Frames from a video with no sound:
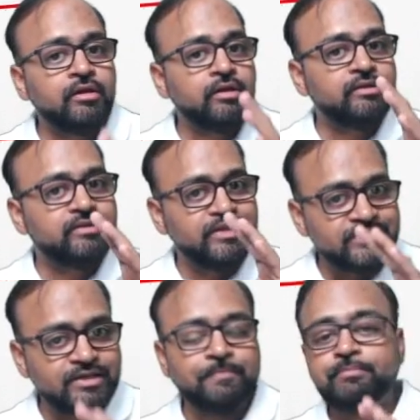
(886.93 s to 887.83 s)

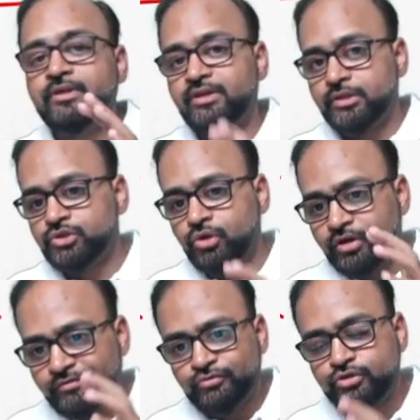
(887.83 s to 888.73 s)
This appearance
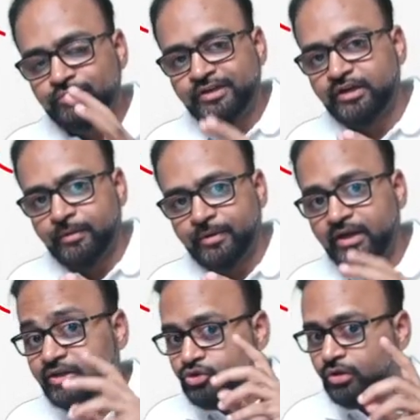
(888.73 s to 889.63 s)
on diffusion weighted
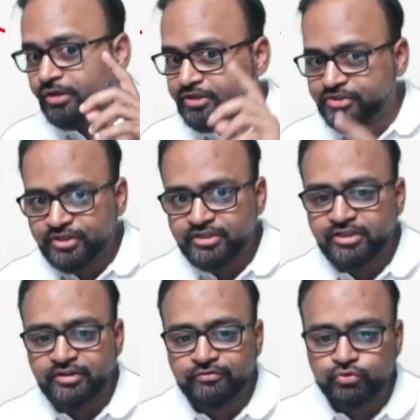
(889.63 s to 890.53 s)
MRI is called
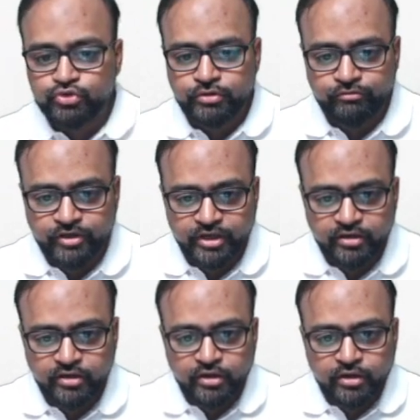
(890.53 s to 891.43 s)
restricted diffusion,
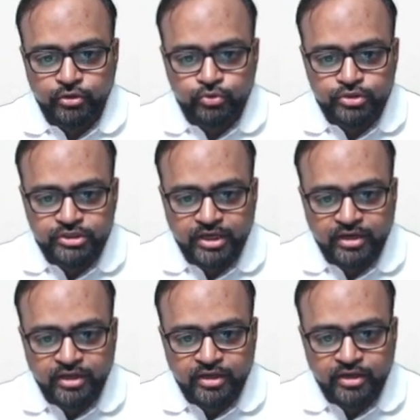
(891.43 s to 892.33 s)
where you see
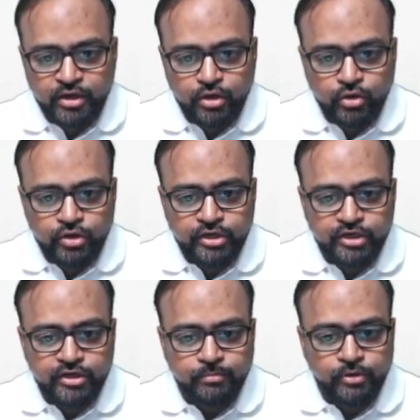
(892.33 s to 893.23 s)
an area on
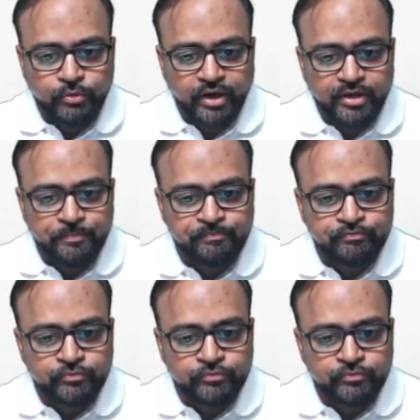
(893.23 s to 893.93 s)
DWI,